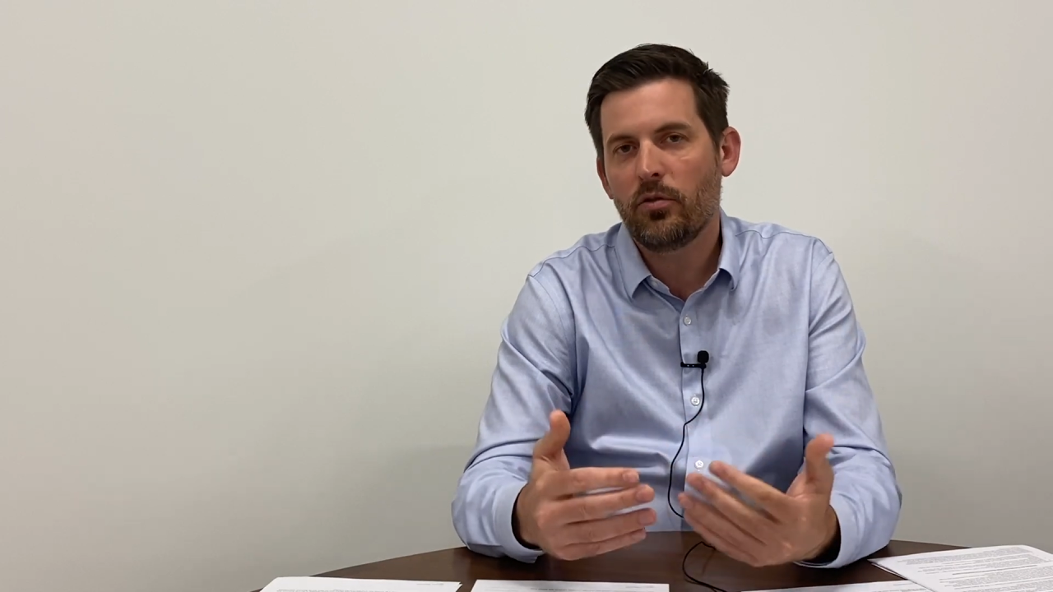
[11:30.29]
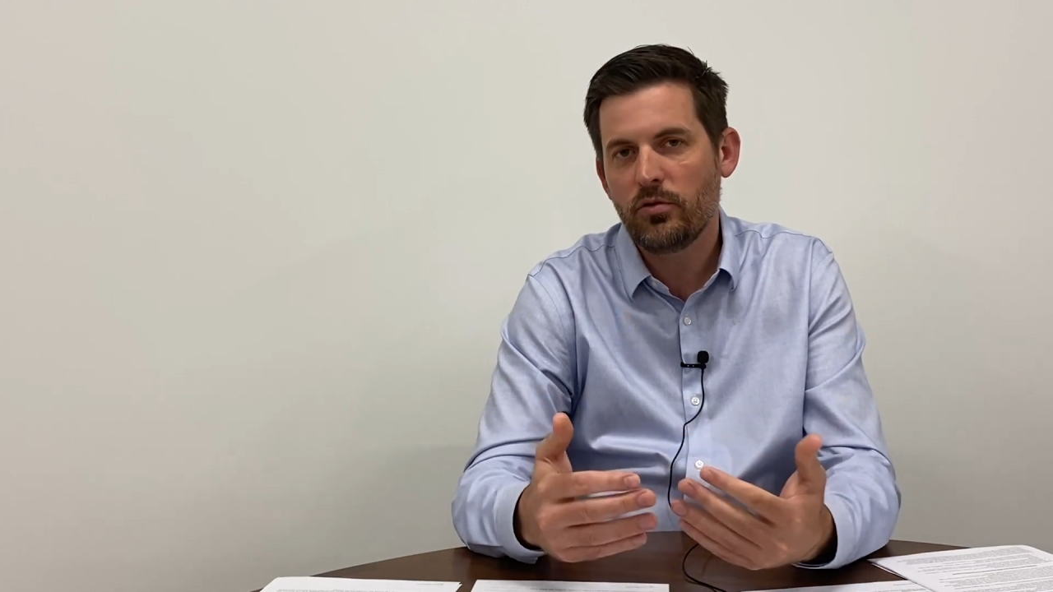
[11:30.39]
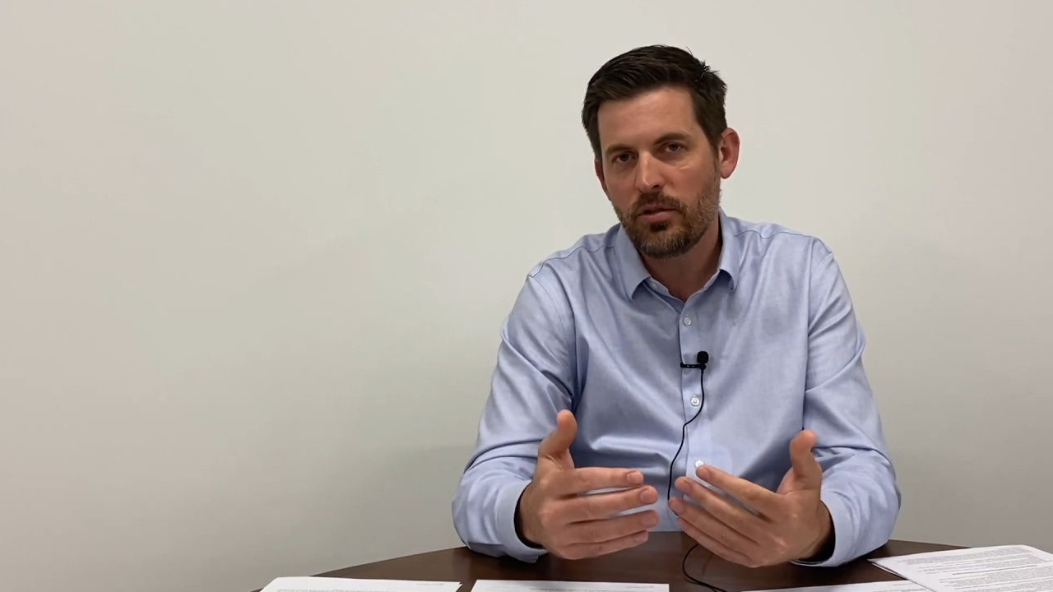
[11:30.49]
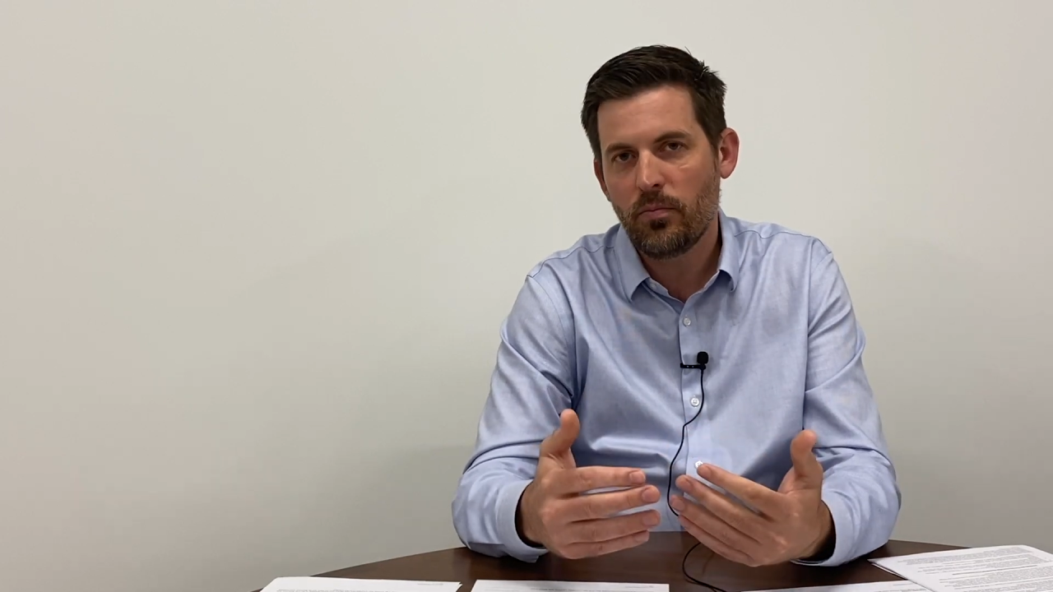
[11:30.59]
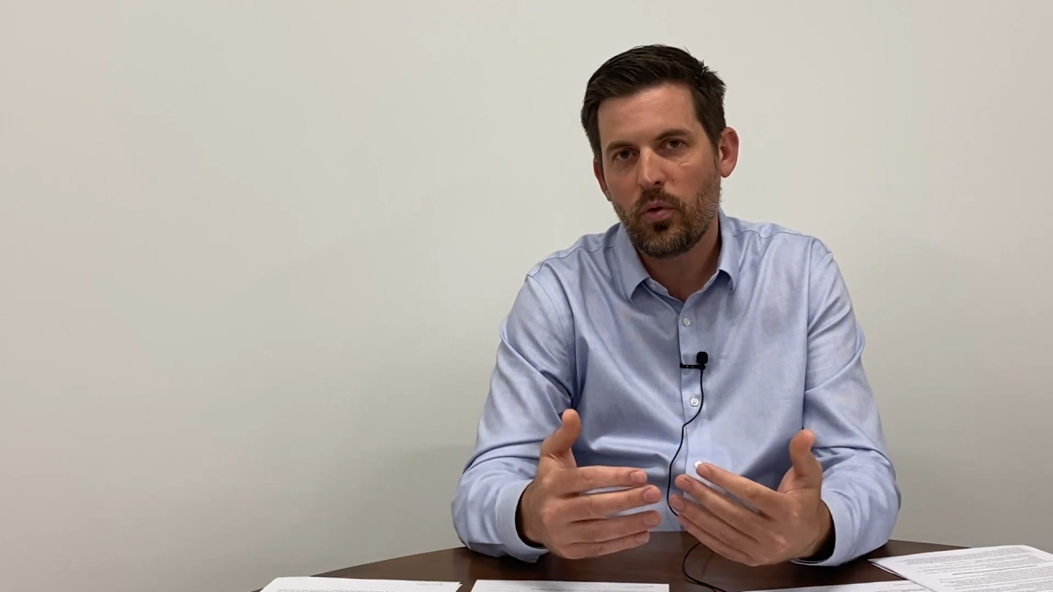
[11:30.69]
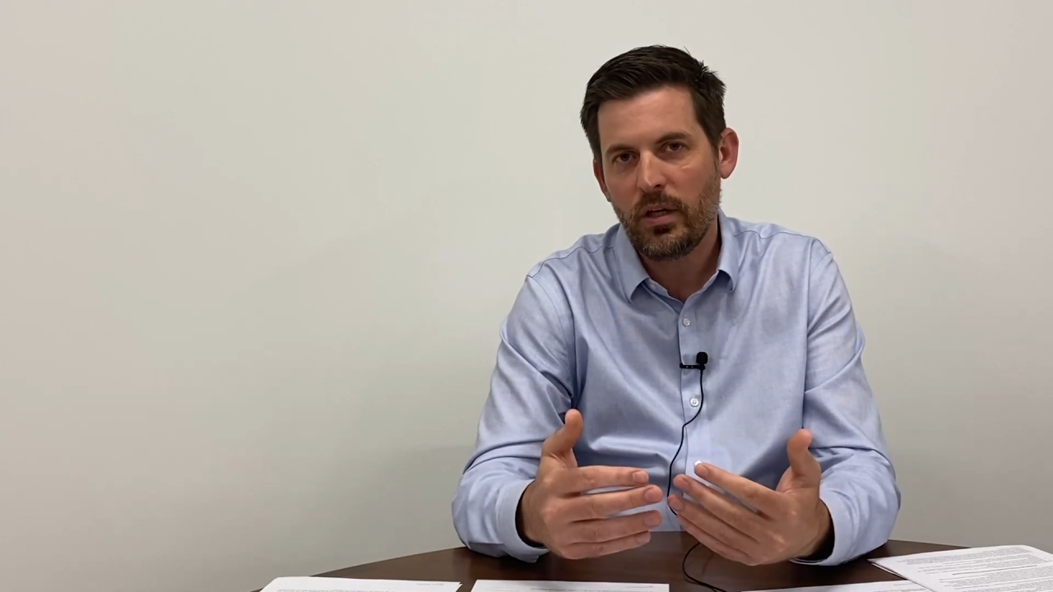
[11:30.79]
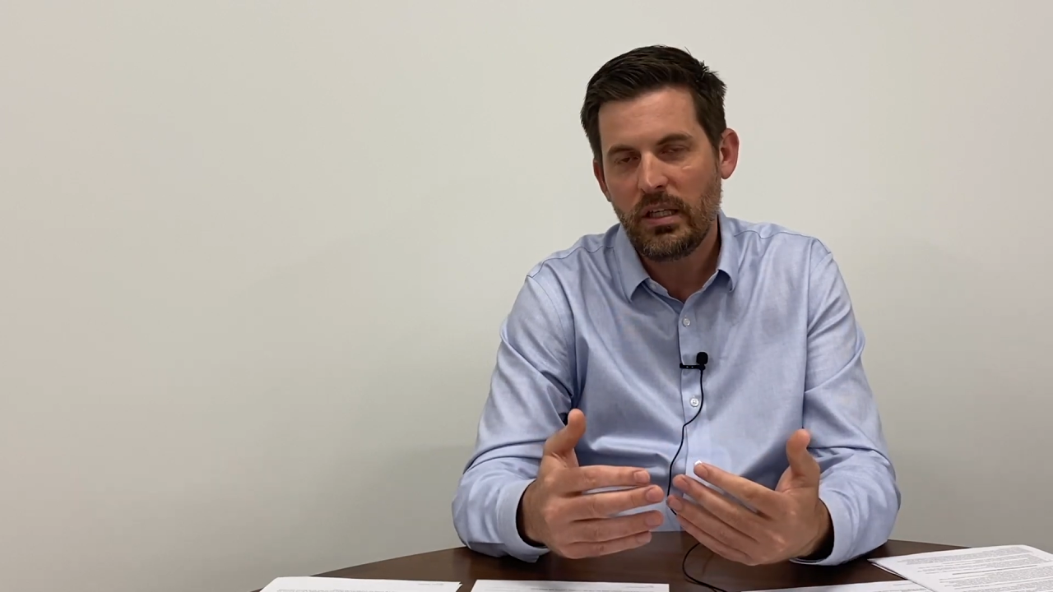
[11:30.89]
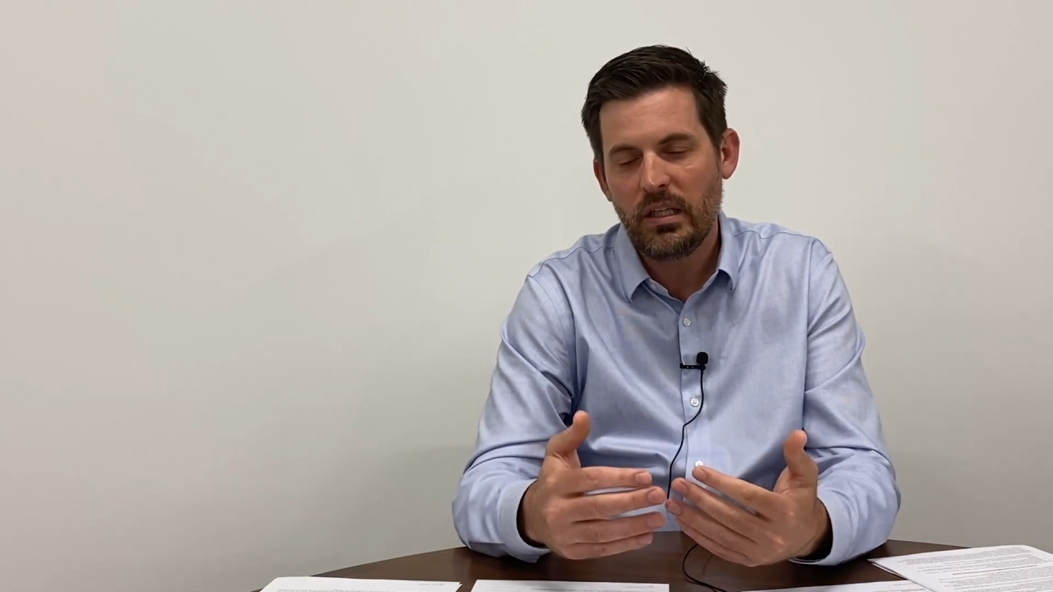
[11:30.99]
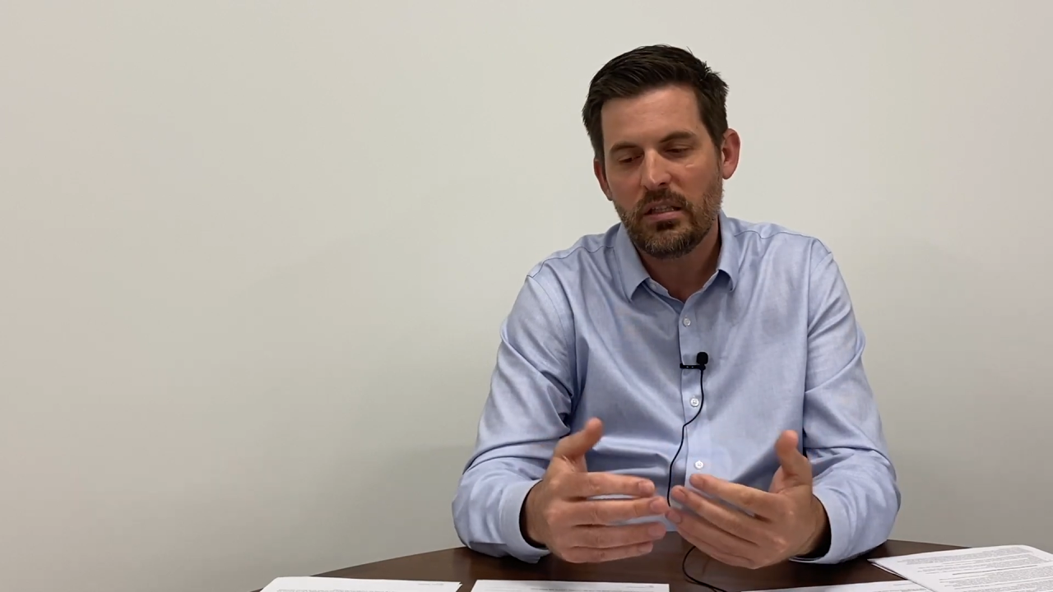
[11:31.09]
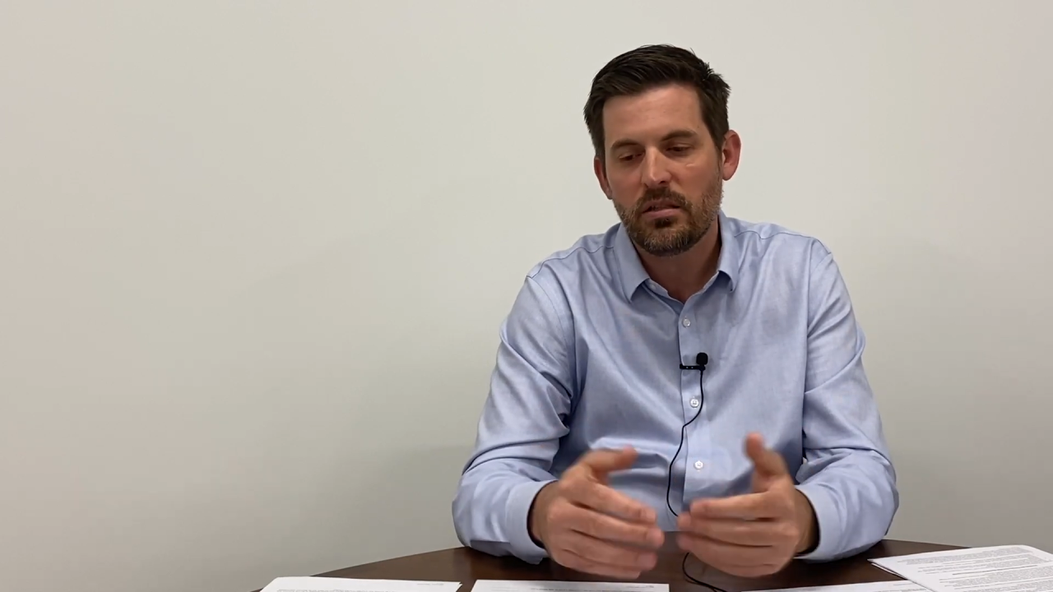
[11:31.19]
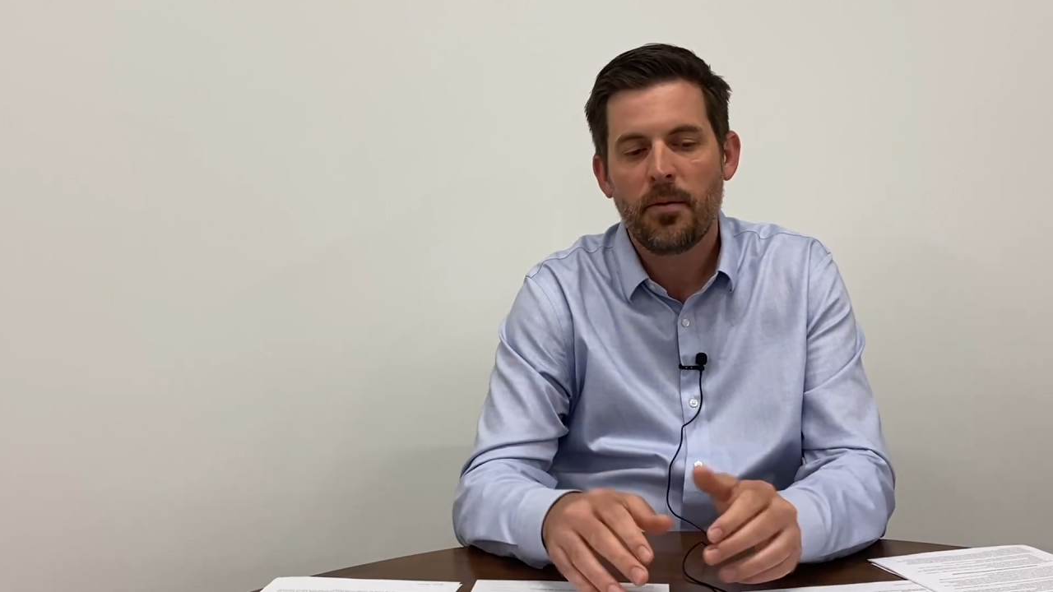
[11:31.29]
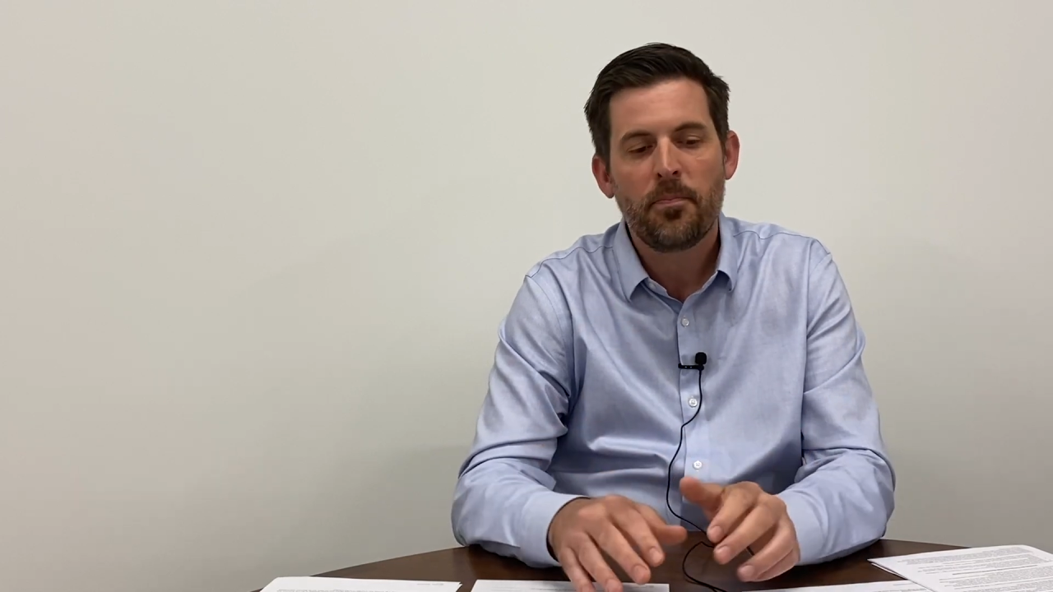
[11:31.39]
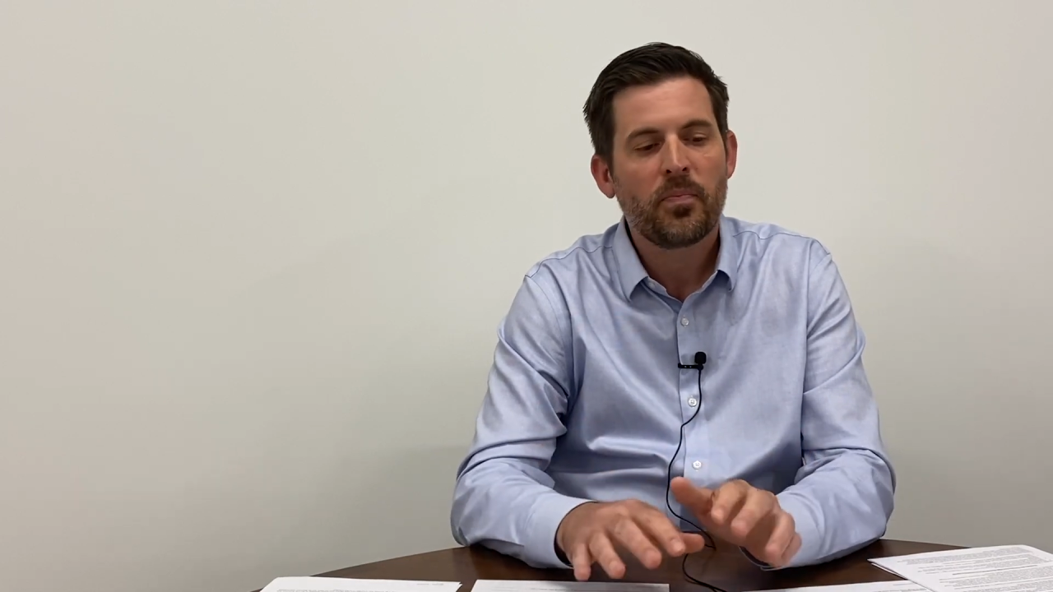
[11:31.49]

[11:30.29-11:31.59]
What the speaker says: those employees.